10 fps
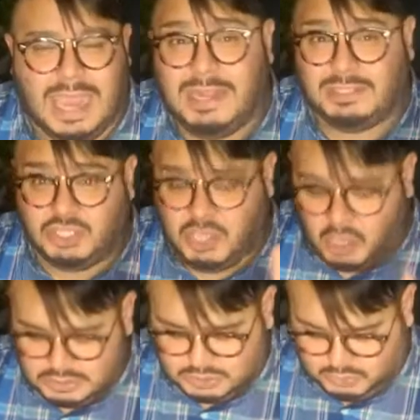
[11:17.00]
And it
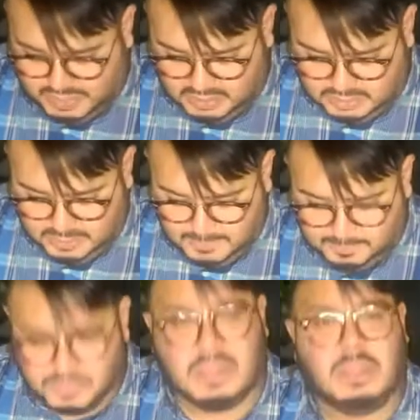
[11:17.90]
starts with
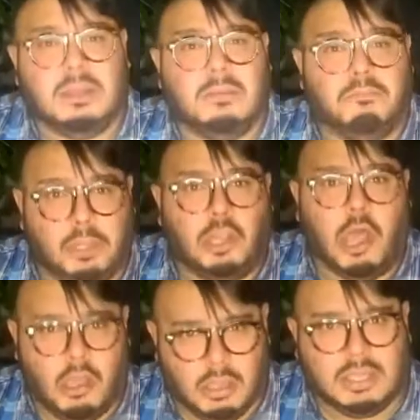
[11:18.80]

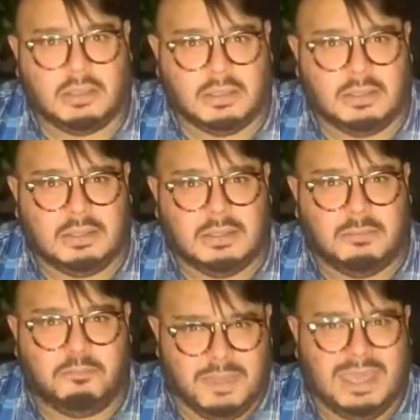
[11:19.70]
belong.
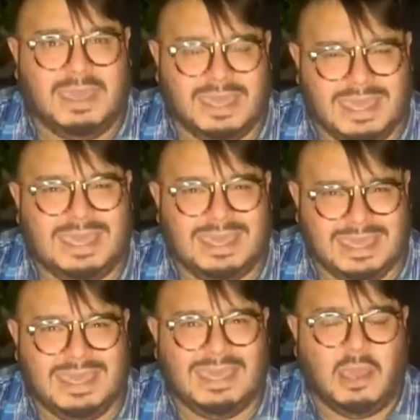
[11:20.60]

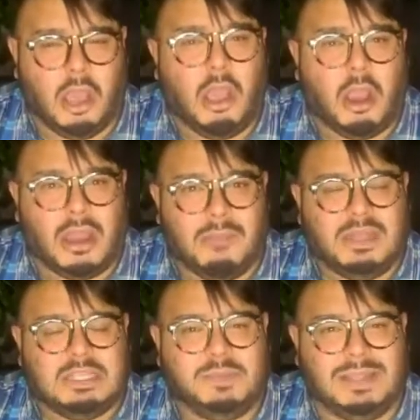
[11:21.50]
B-E-E-R. I'm
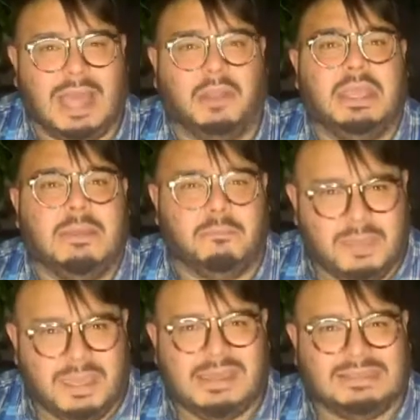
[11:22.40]
going to spell out.
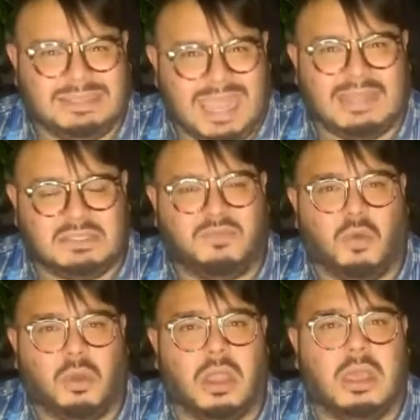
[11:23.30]
B stands
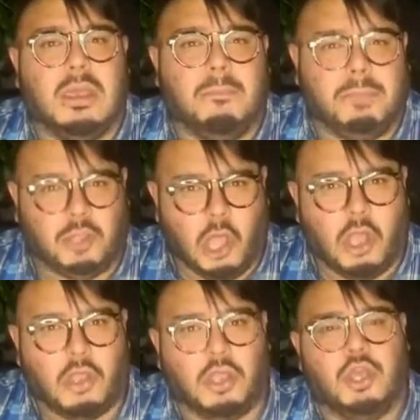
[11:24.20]
for
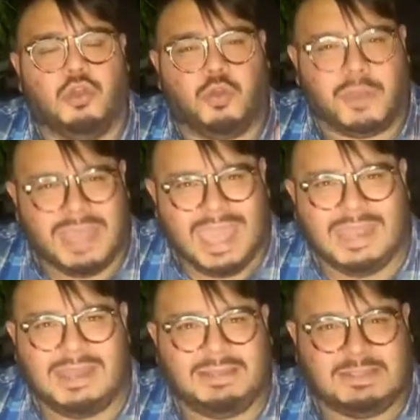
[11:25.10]
belong.
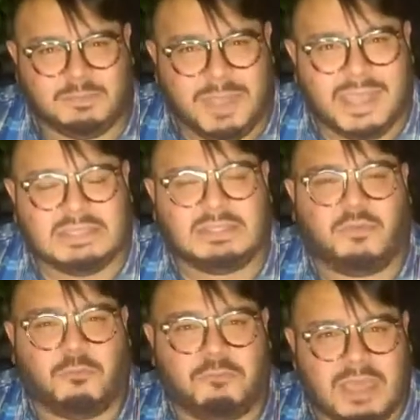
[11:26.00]
Create a space
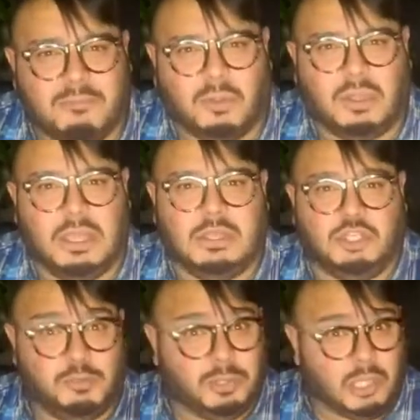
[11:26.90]
for people
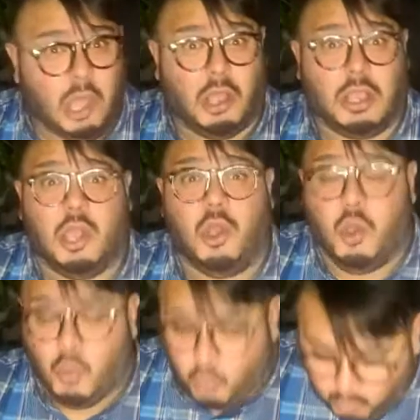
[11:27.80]
to belong.
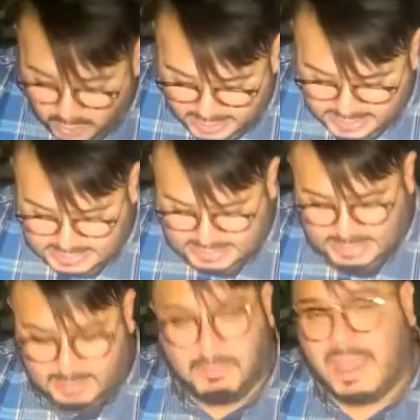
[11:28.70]
One,
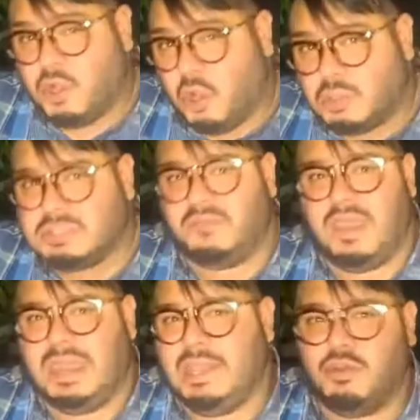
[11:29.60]
by
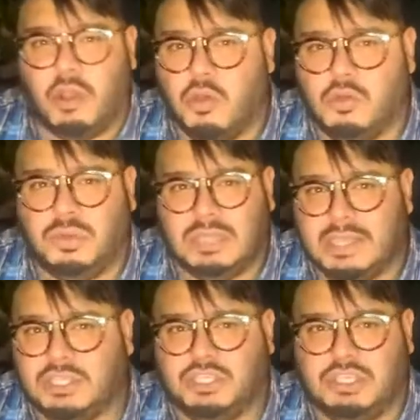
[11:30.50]
cultivating your own
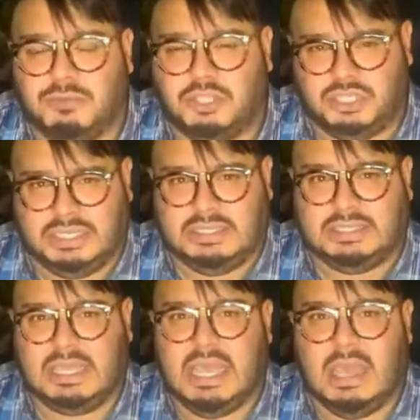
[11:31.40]
relationship with
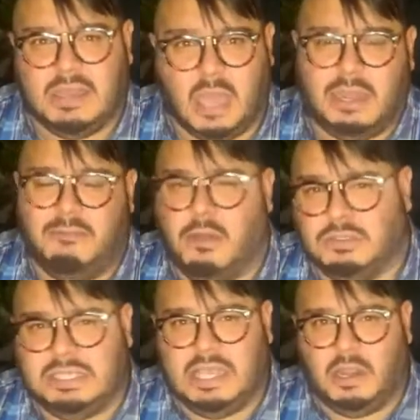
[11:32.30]
Jesus, not
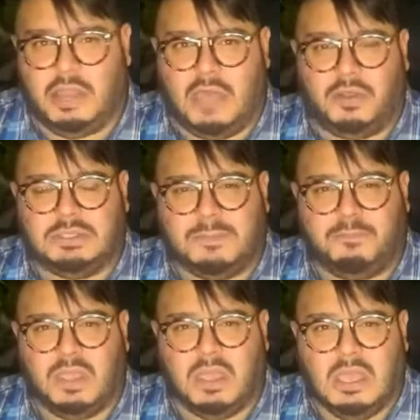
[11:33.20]
imposing it on others.
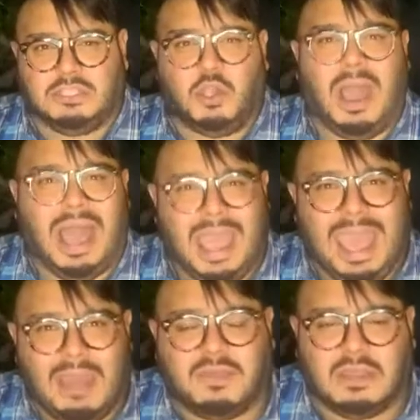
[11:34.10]
So I
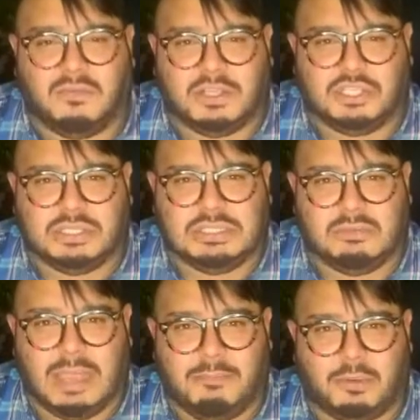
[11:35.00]
have convictions
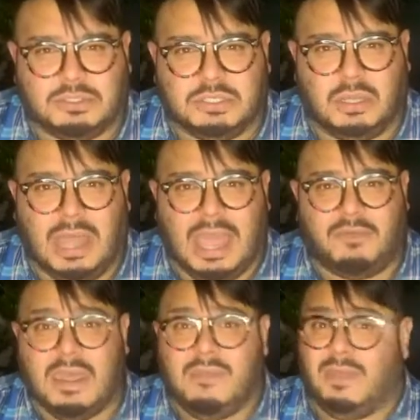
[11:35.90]
in my personal
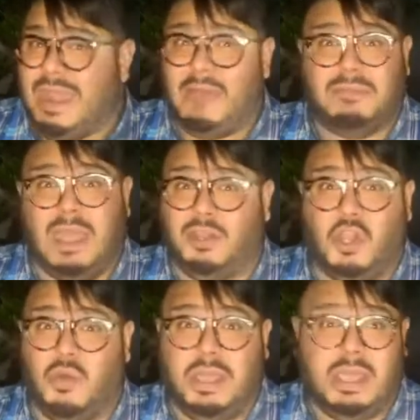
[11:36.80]
life that I'm not
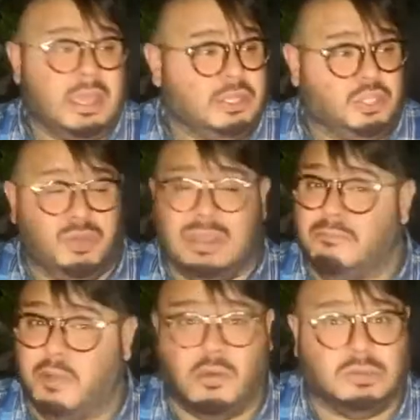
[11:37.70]
going to
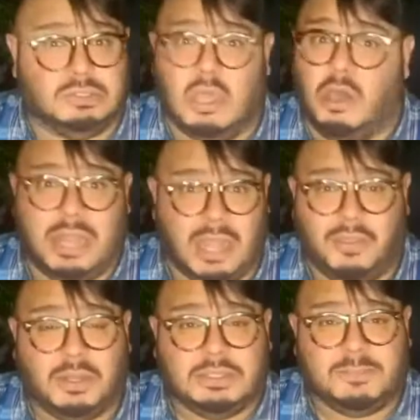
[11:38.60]
impose on
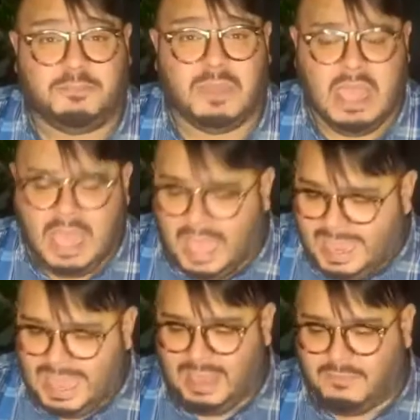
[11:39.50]
others.
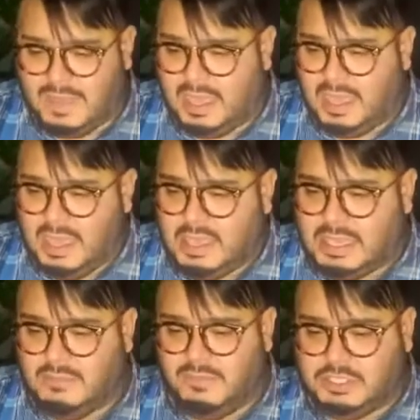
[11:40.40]
I have a
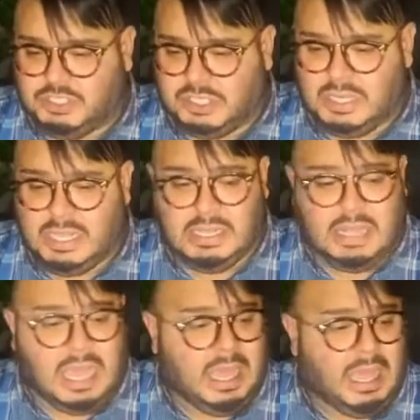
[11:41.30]
conviction.
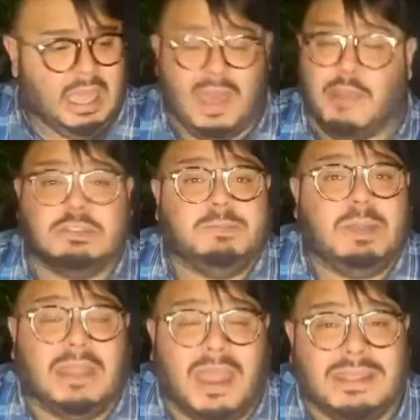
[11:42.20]
I don't
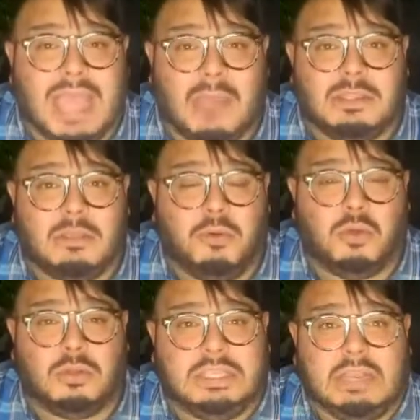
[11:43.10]
spend a lot of time at the
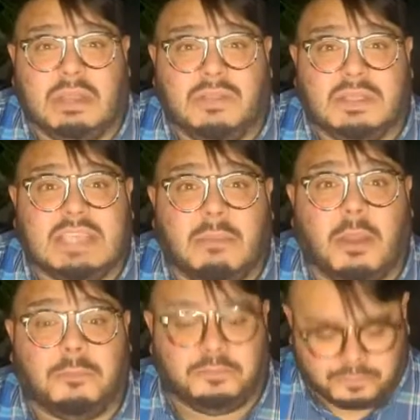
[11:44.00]
pool during the
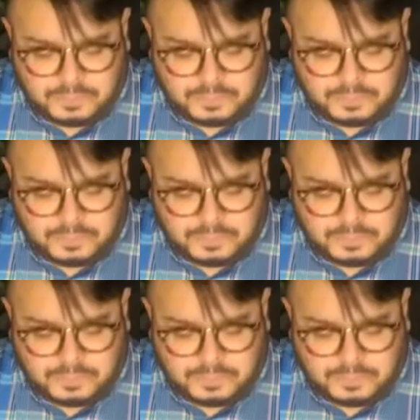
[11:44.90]
summer.